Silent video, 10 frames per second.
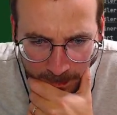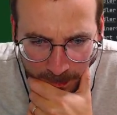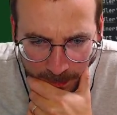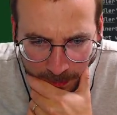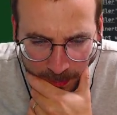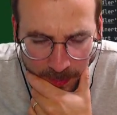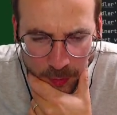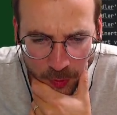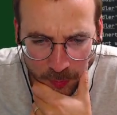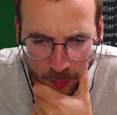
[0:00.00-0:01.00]
It
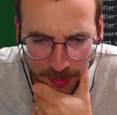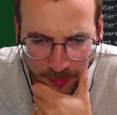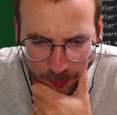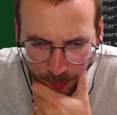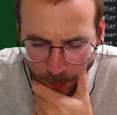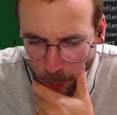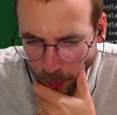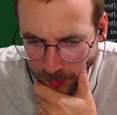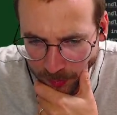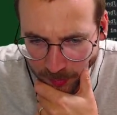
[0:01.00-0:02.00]
should range from
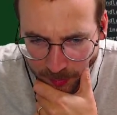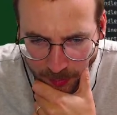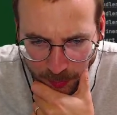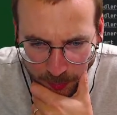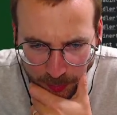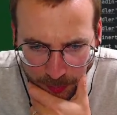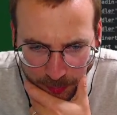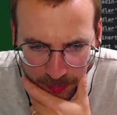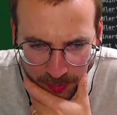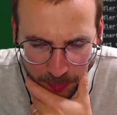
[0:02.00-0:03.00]
1
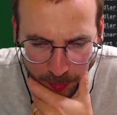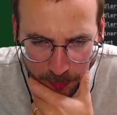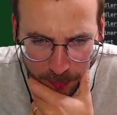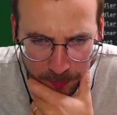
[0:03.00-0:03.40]
to 0.